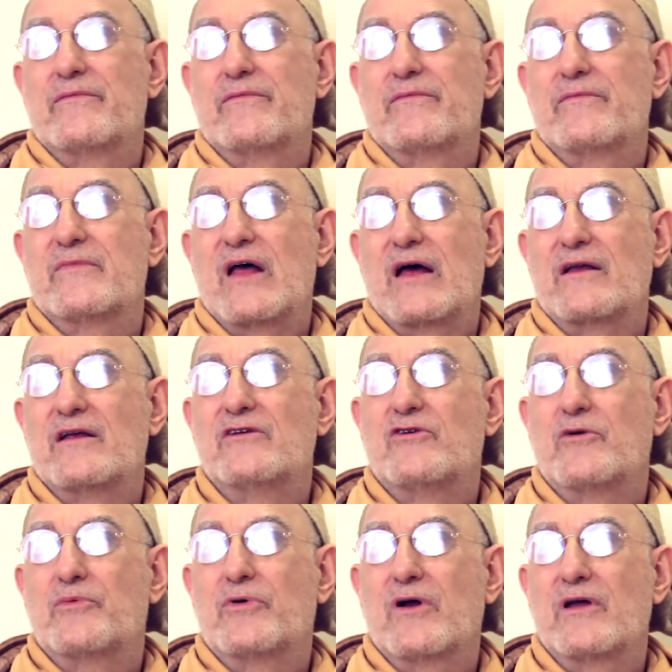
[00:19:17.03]
that
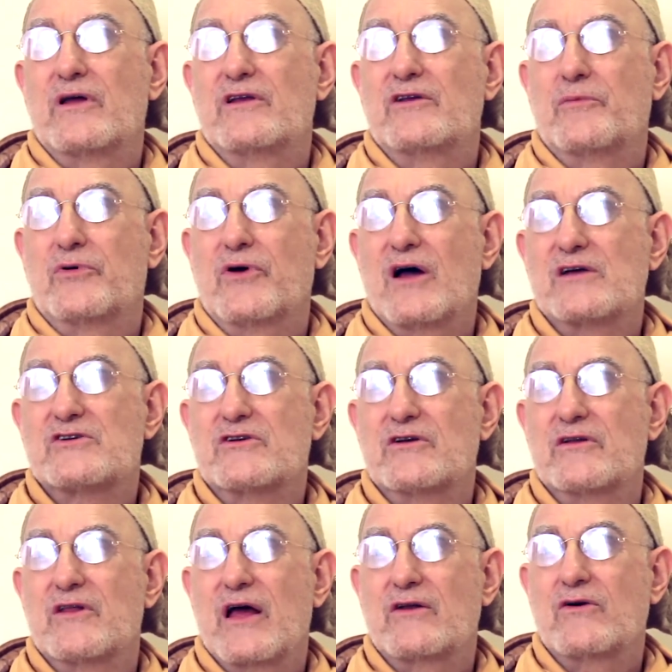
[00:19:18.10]

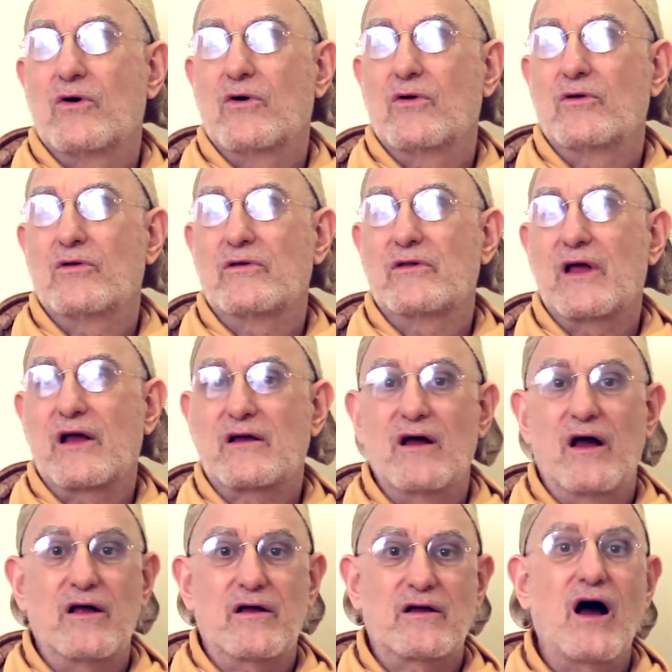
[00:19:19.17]
Indraprastha, that
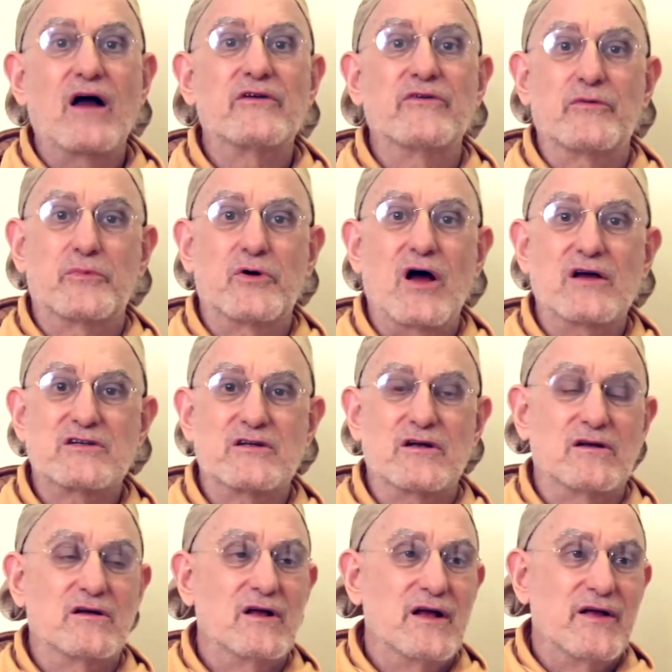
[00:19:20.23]
Khandava
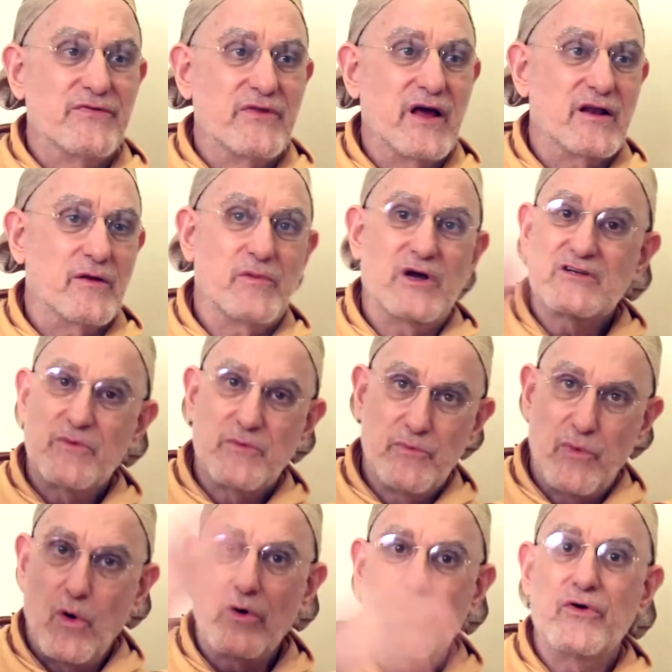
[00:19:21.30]
Prastha, then it must be
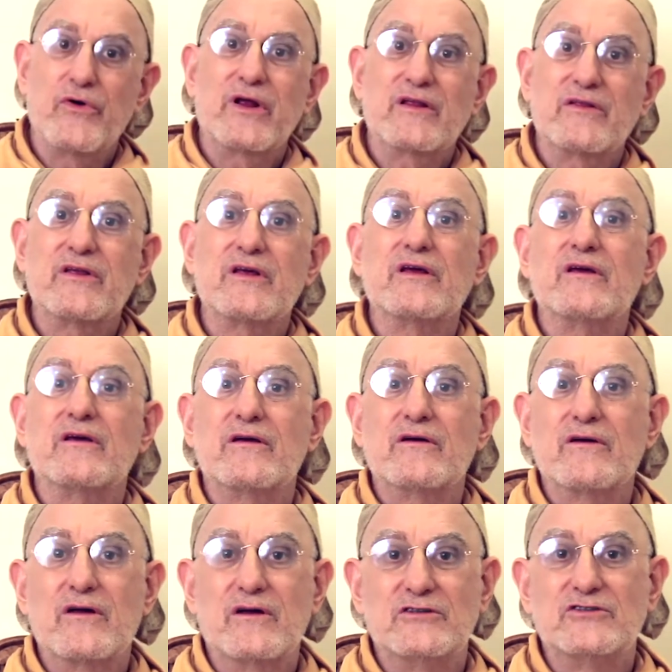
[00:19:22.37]
bordering the
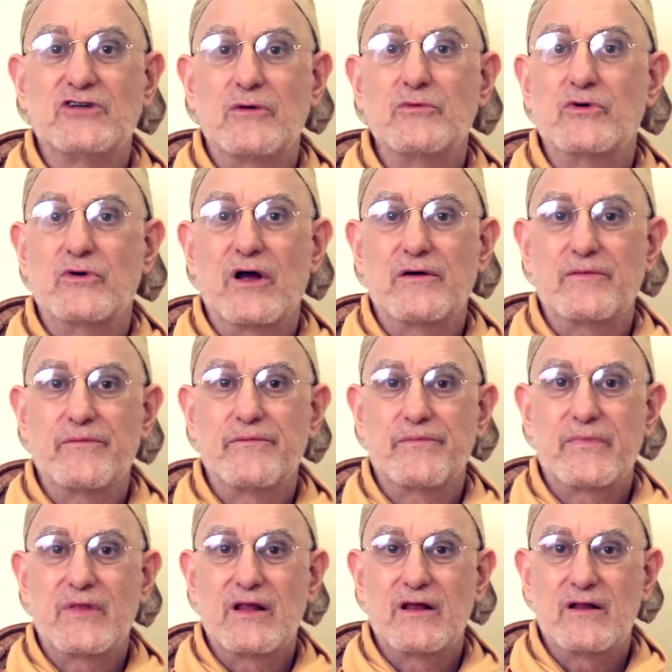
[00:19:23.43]
Jamuna,
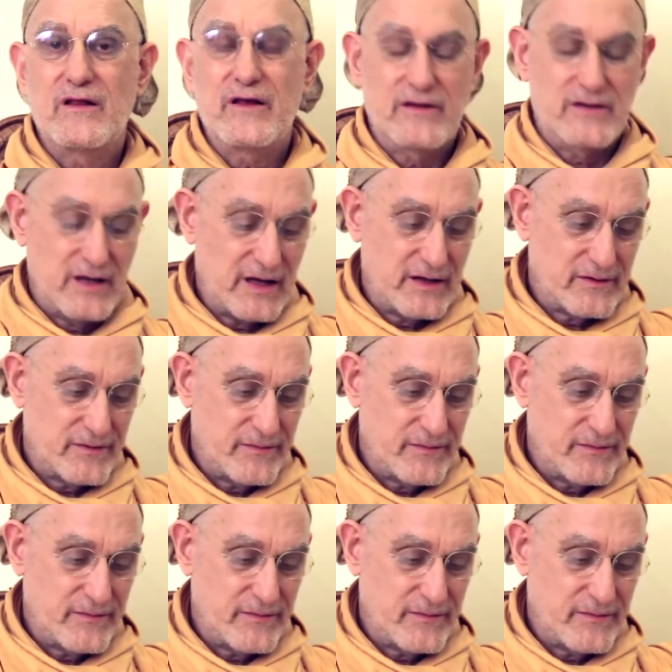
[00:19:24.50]
like that.